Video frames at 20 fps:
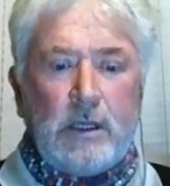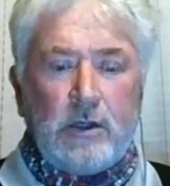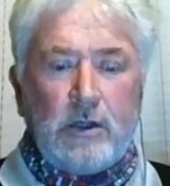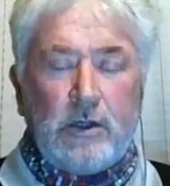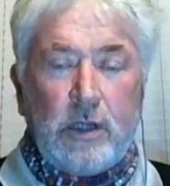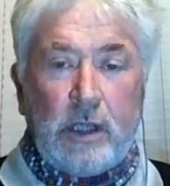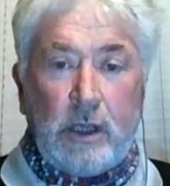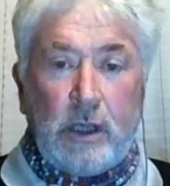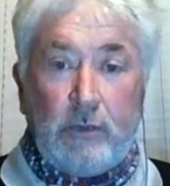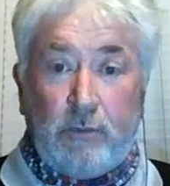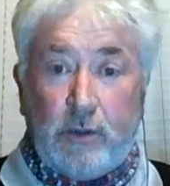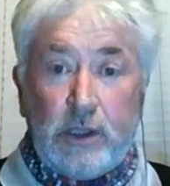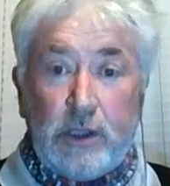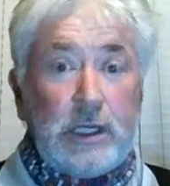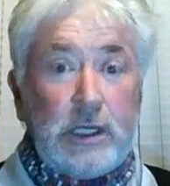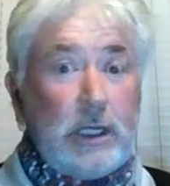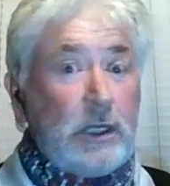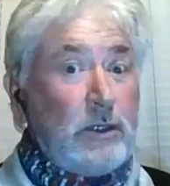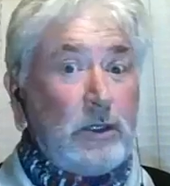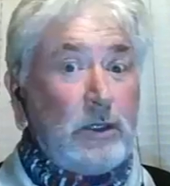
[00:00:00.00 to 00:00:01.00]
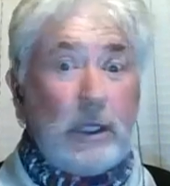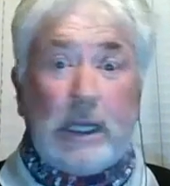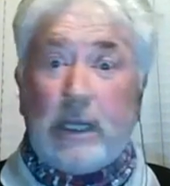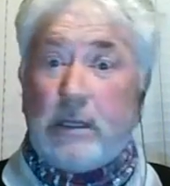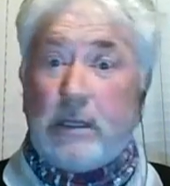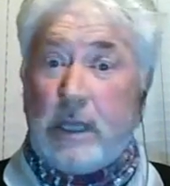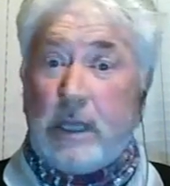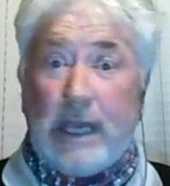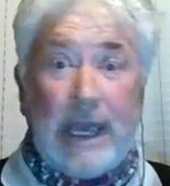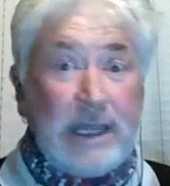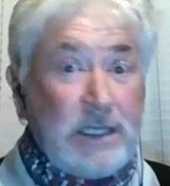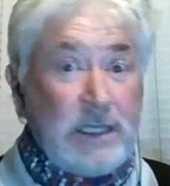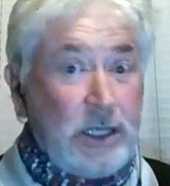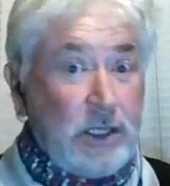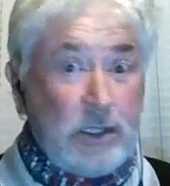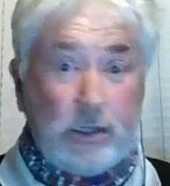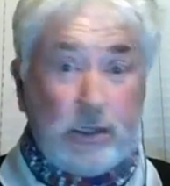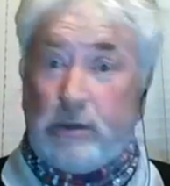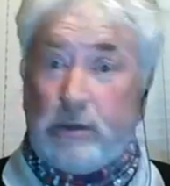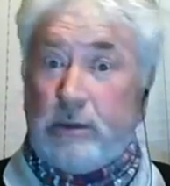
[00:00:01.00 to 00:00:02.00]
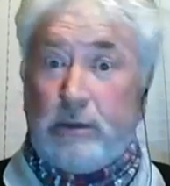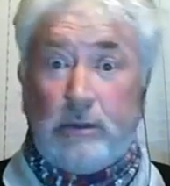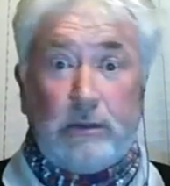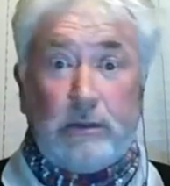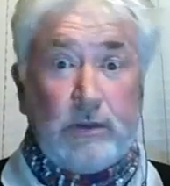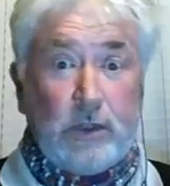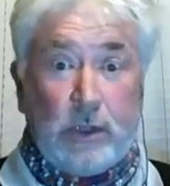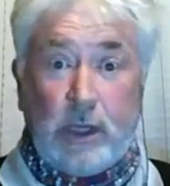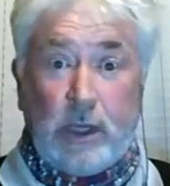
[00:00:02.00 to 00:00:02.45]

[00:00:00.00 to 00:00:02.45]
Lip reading: to, firstly, to get access to